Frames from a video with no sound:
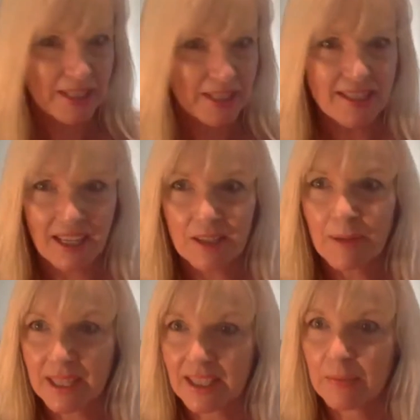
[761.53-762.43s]
excited
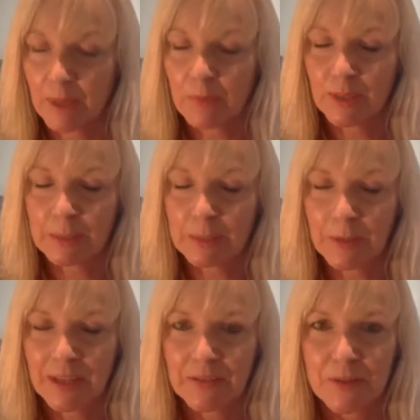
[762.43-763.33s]
about it. I'm really
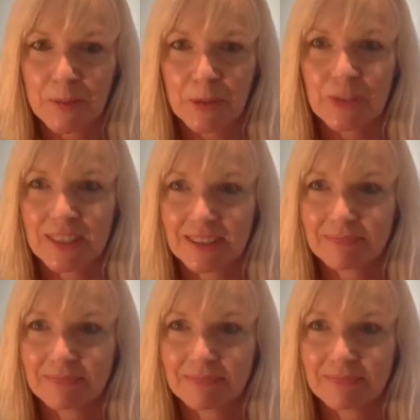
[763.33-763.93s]
proud of this book.